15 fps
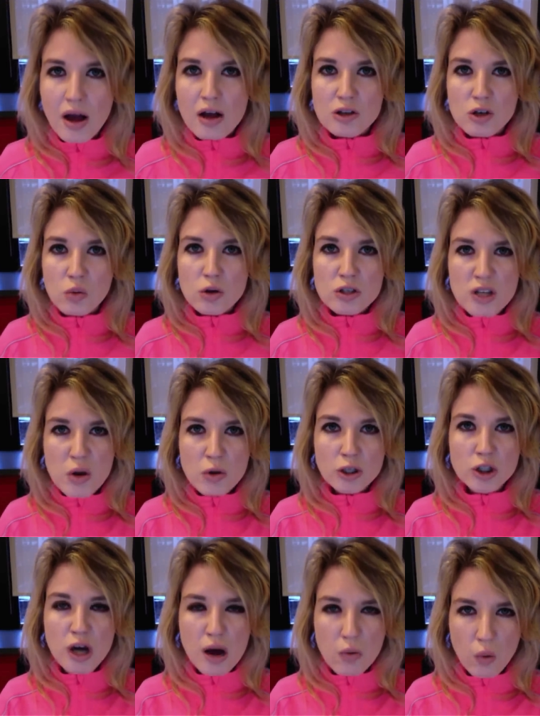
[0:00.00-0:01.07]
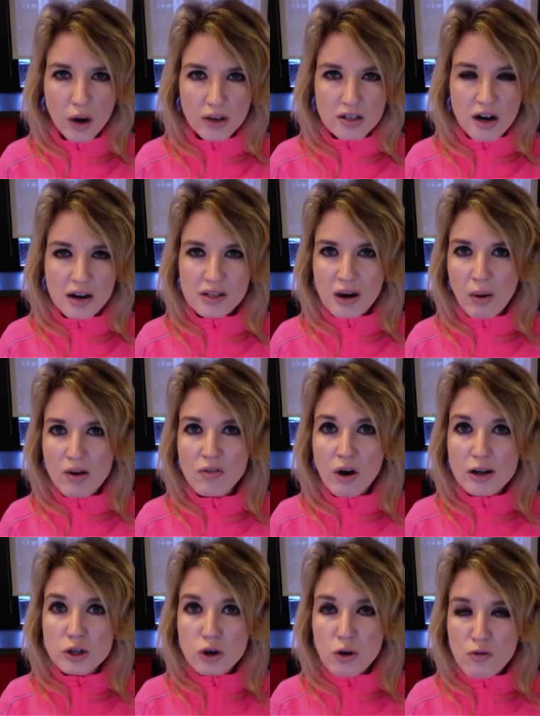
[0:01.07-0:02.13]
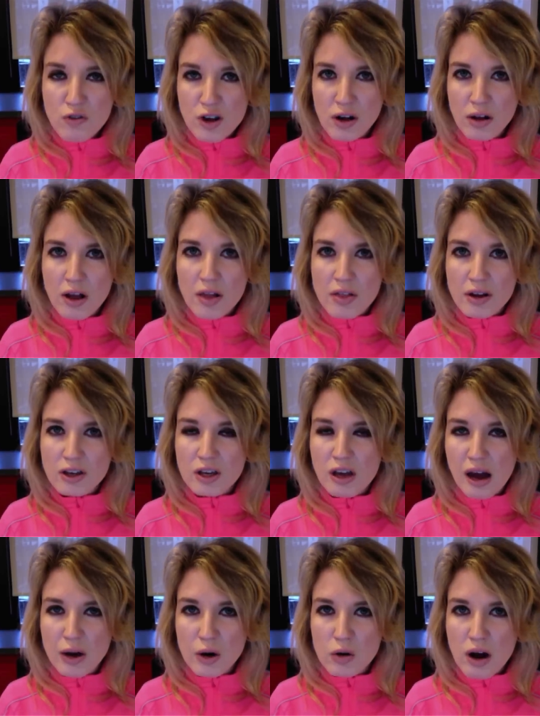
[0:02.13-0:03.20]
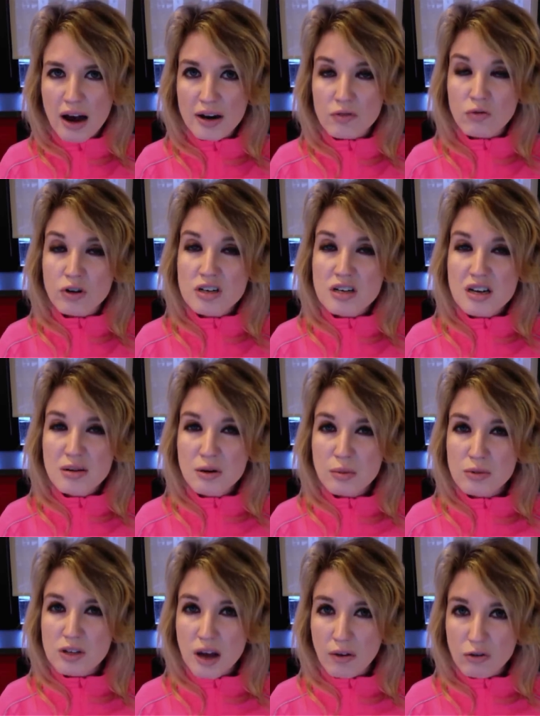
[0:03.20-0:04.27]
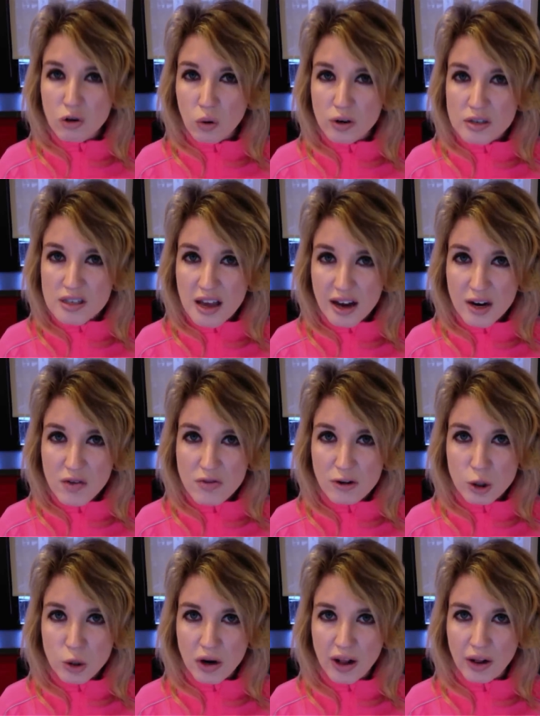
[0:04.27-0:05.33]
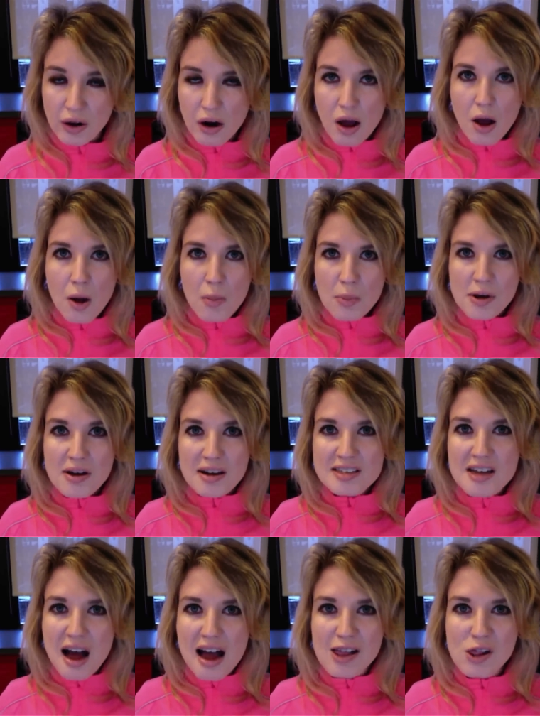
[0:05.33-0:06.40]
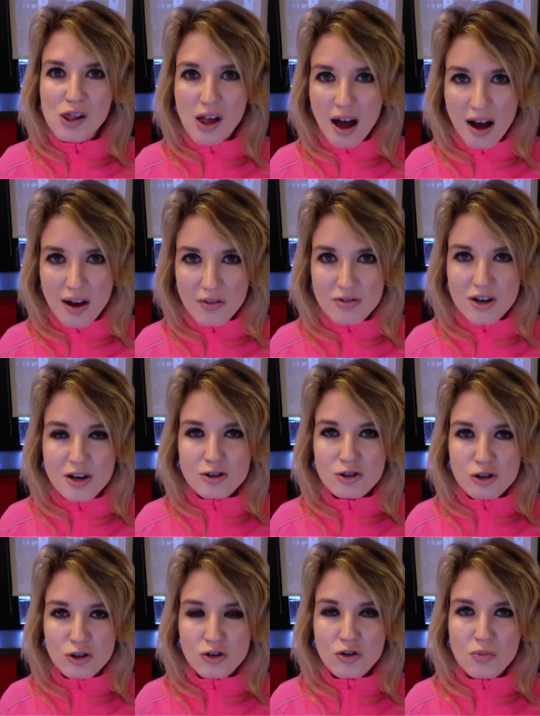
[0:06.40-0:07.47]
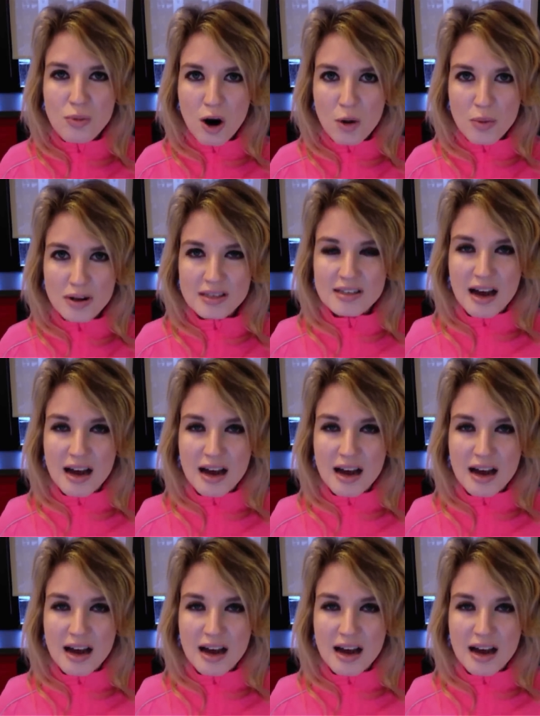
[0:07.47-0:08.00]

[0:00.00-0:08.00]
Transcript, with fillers: So we'll see what John Wick does. However, I do feel that Keanu kind of redeemed himself towards the end of the trailer because I loved two moments.